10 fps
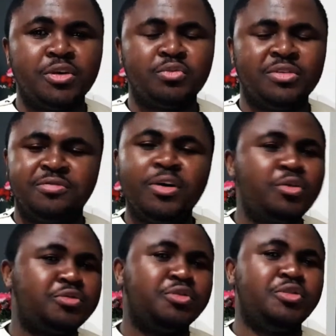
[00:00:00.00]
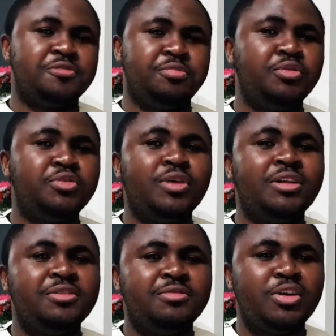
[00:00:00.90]
We focus on your spiritual
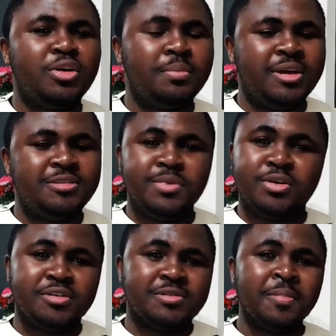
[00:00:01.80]
development, because